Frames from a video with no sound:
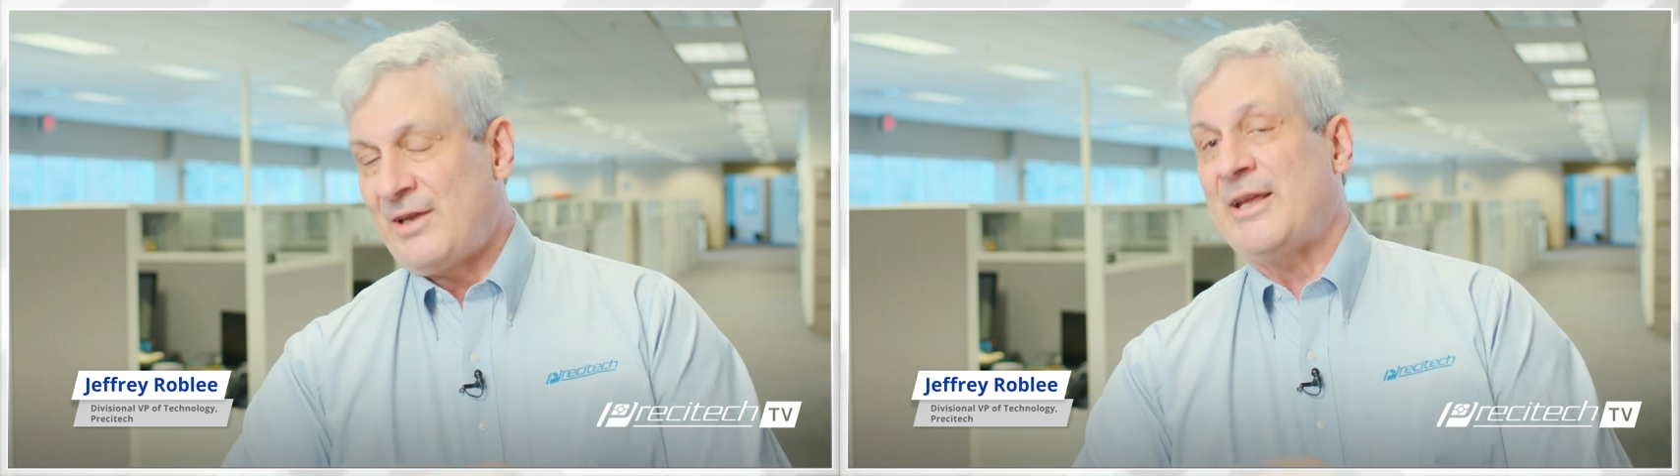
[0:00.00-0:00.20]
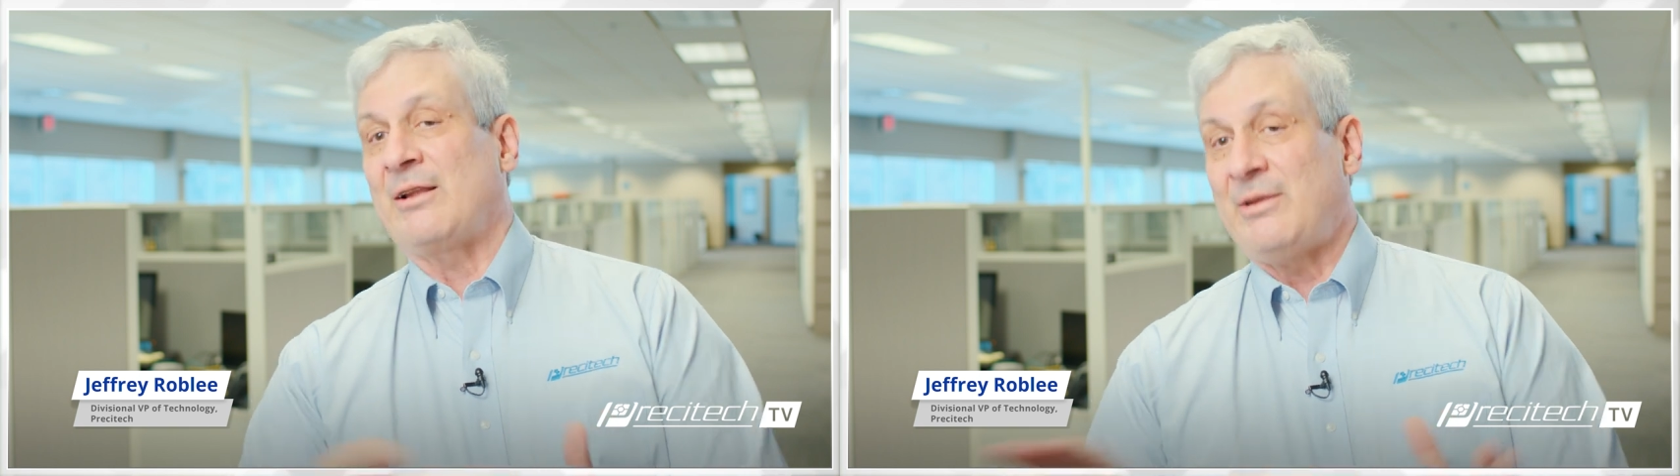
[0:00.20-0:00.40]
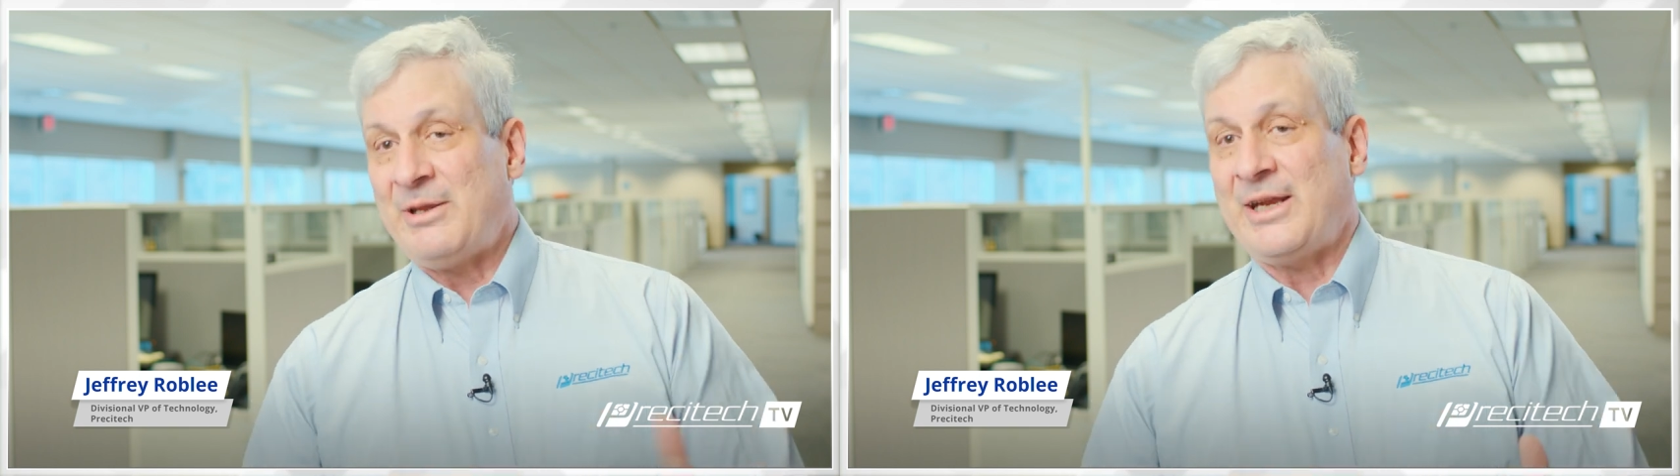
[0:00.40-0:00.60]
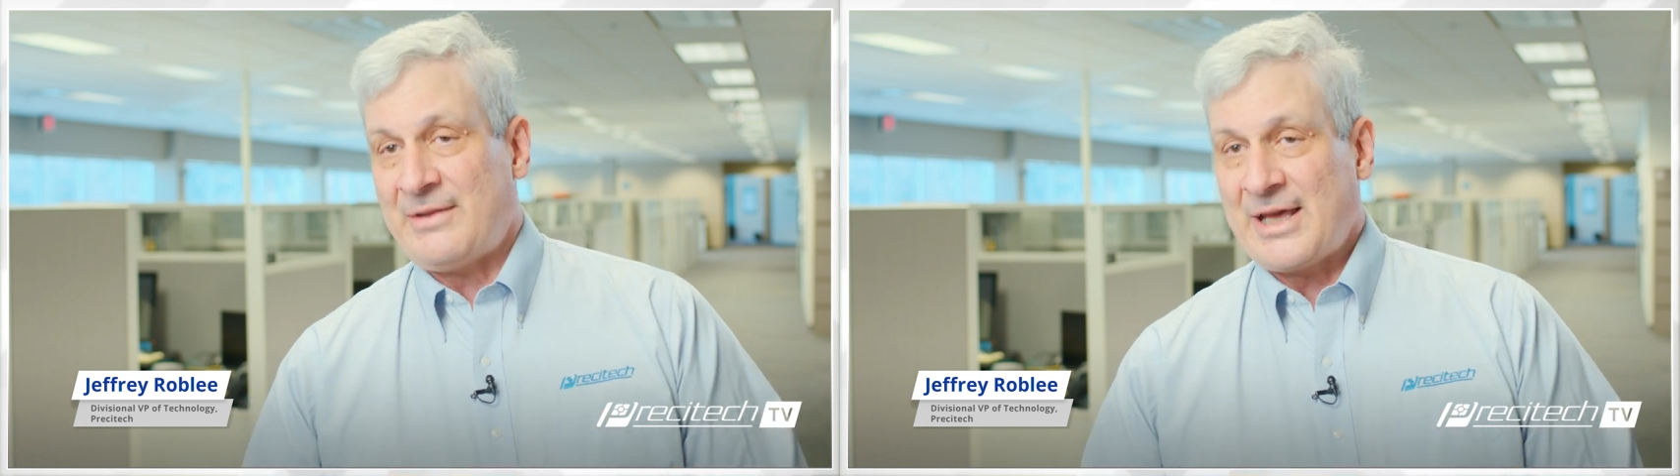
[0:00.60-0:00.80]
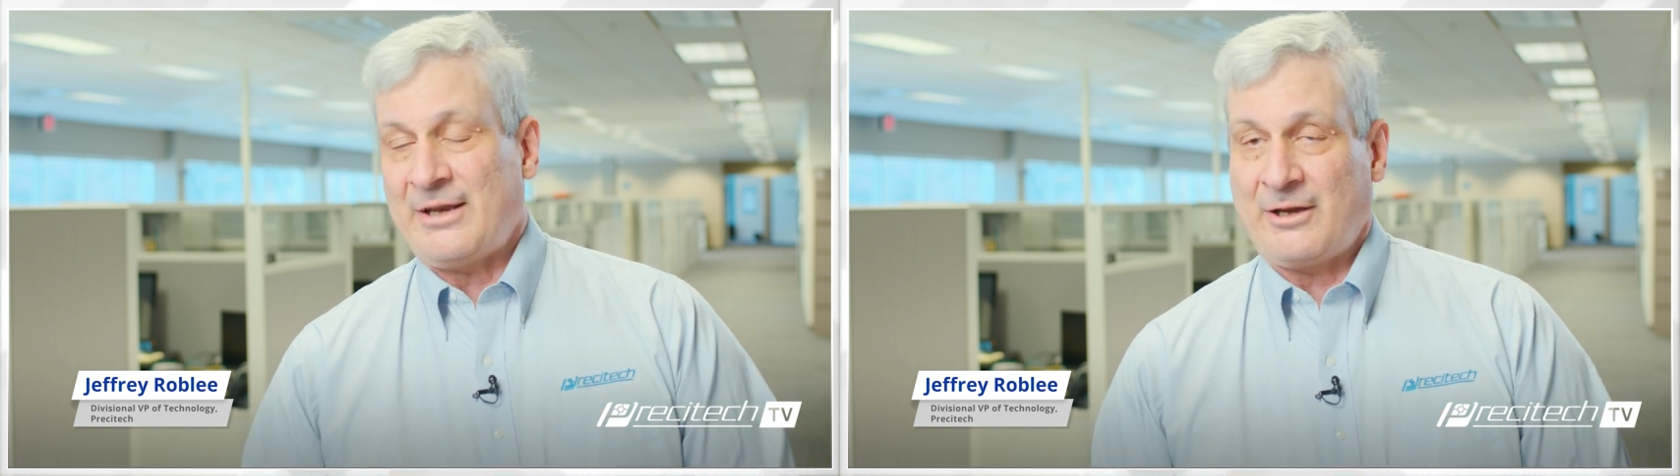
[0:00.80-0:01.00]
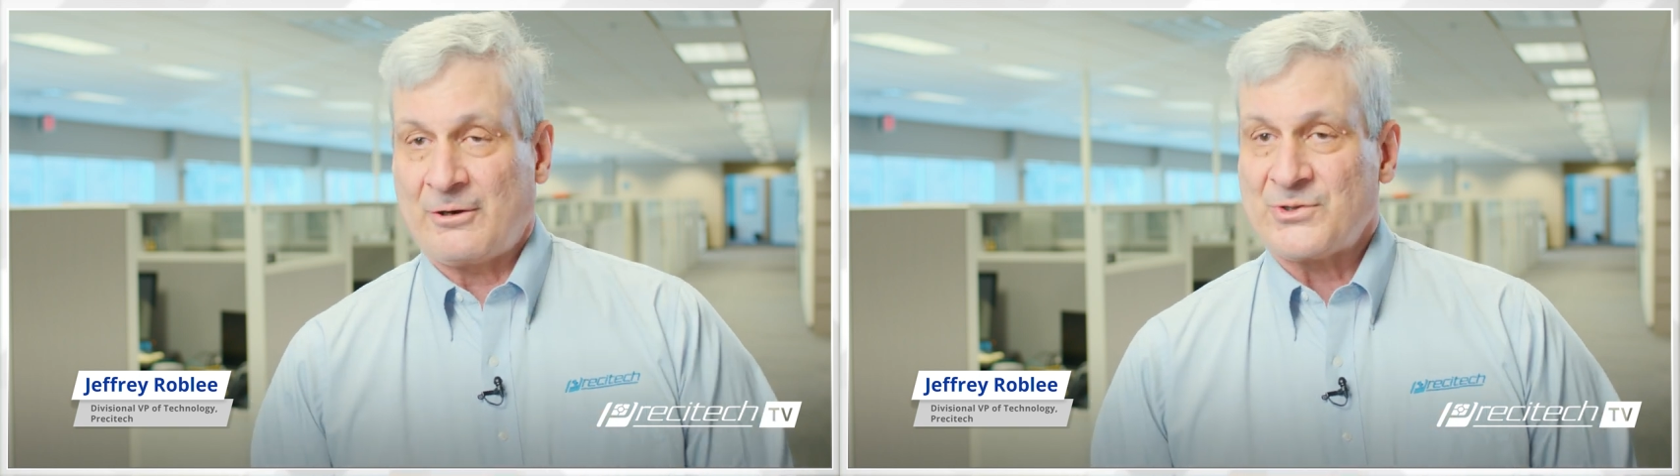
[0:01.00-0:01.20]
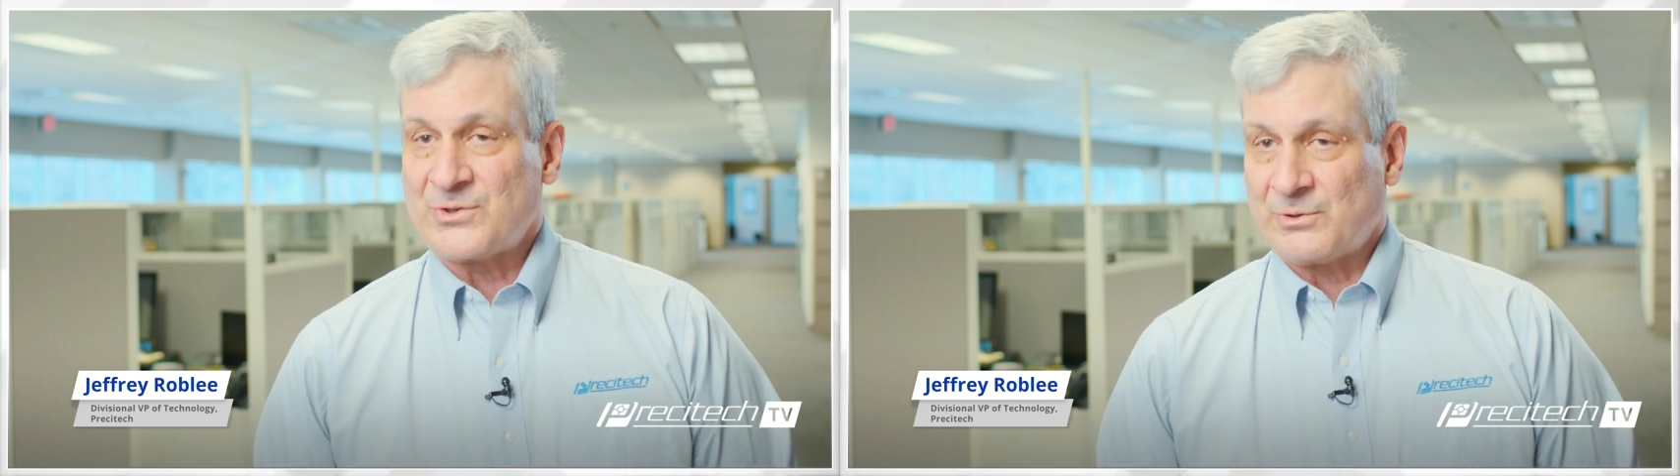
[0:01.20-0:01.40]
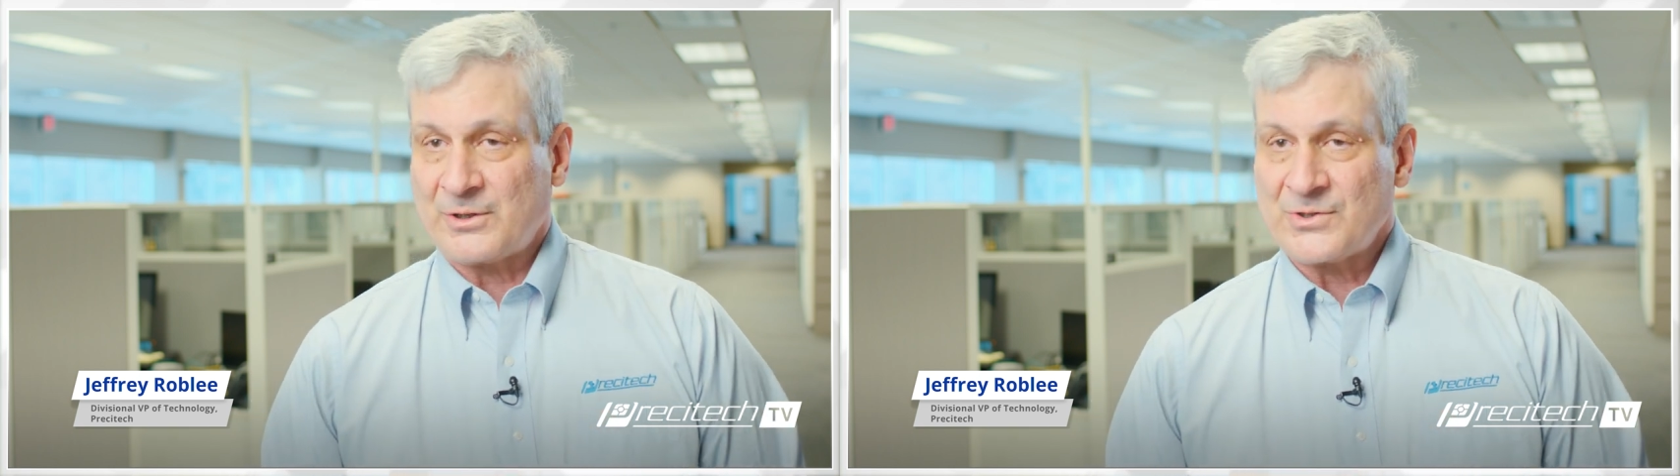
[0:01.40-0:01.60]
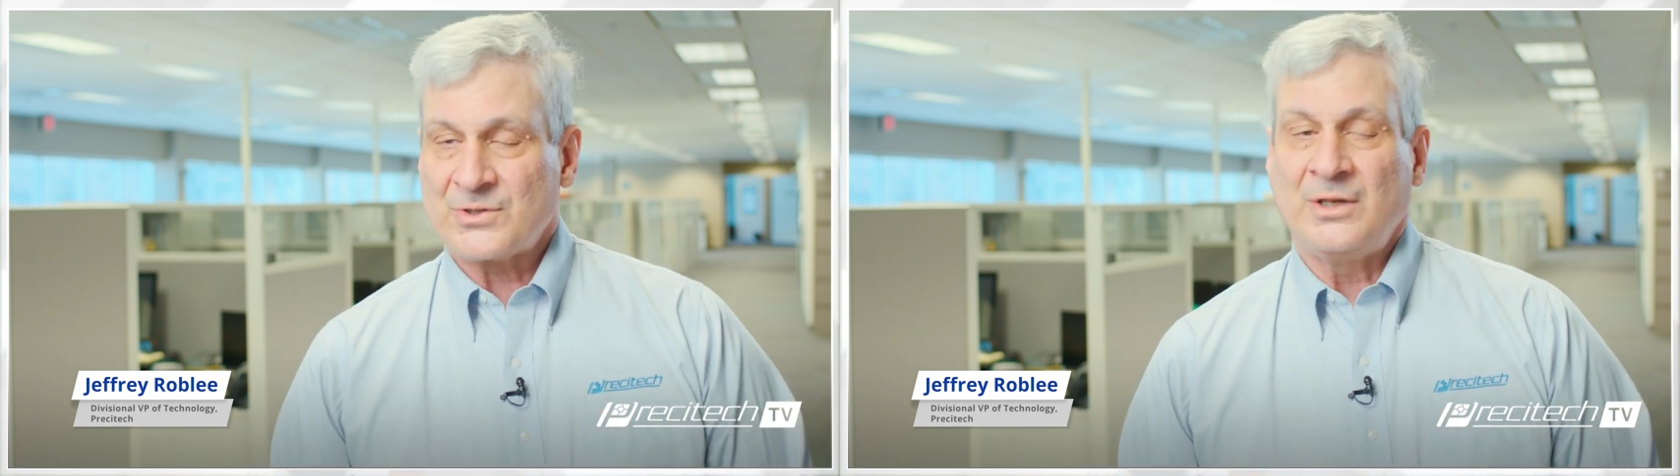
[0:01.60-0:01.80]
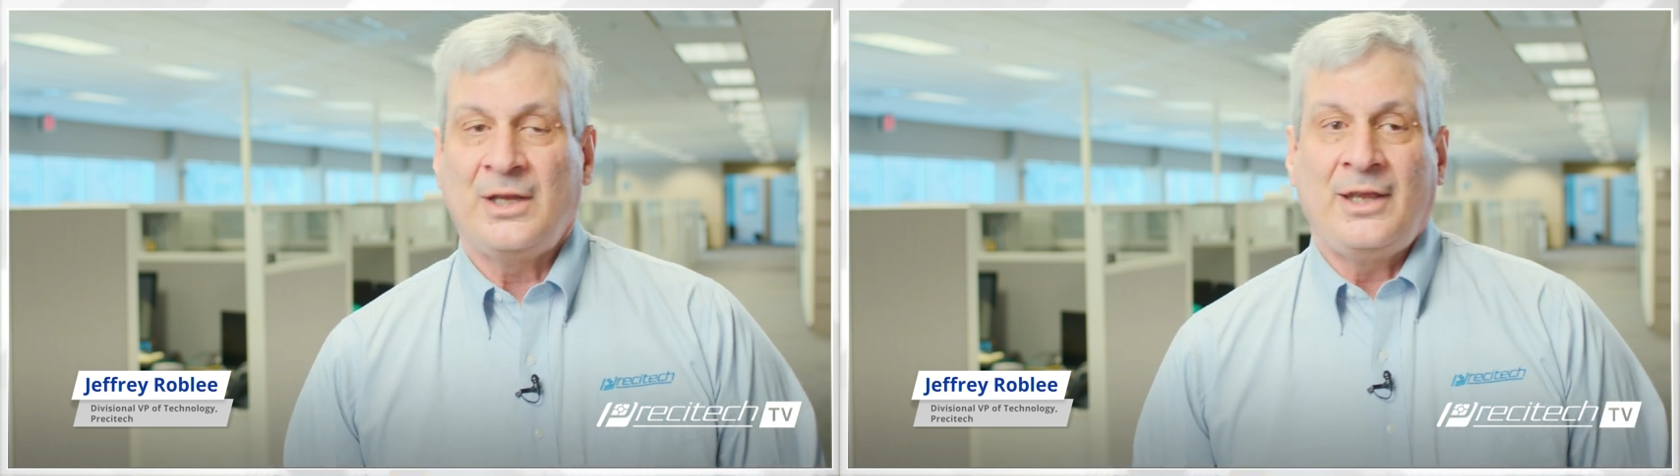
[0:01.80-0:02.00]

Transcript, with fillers: that eliminated that error source.